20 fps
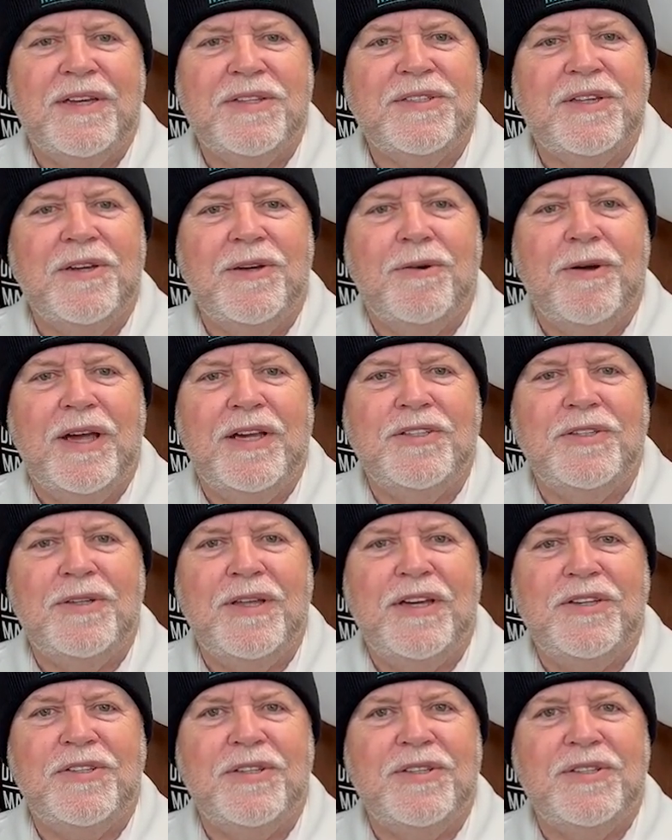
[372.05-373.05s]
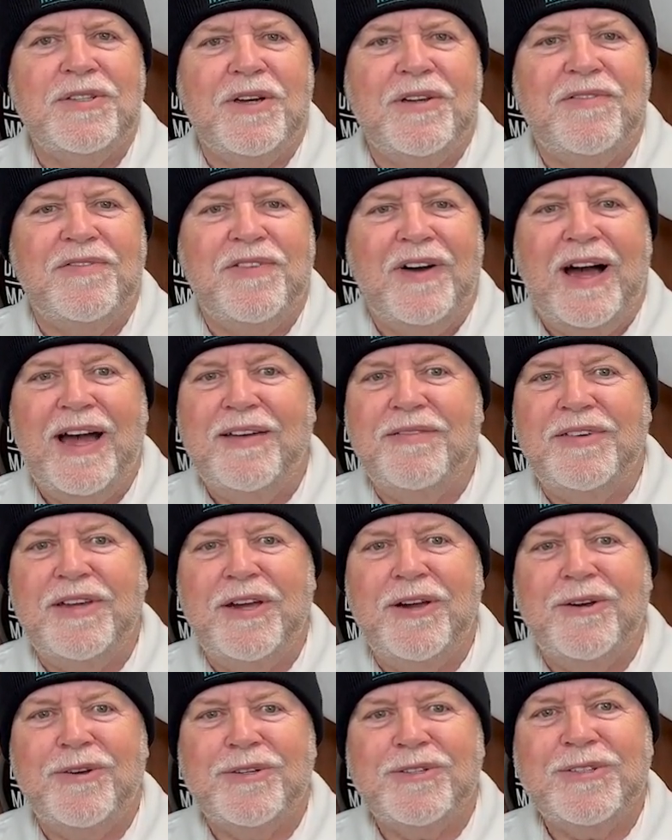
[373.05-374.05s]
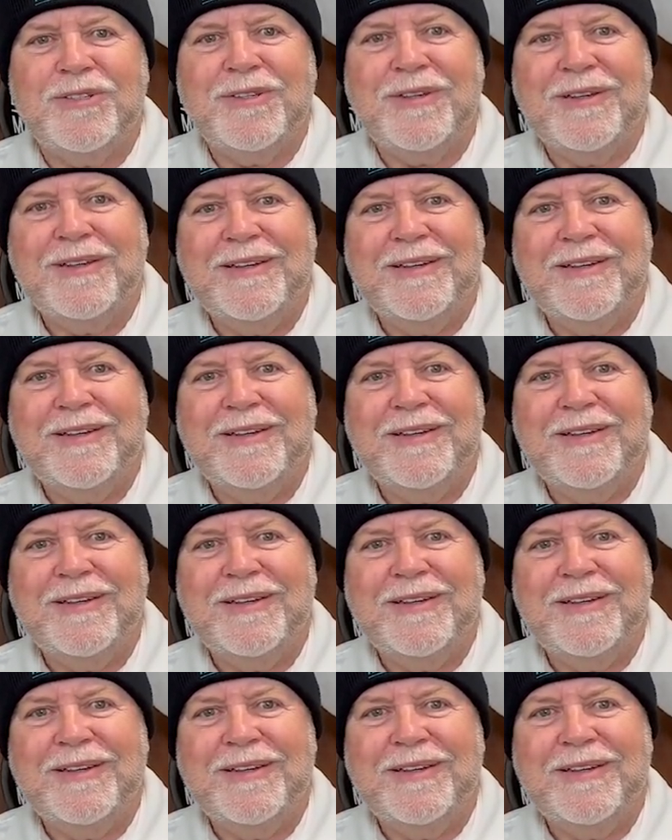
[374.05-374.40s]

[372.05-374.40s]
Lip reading: Congratulations on 5 years.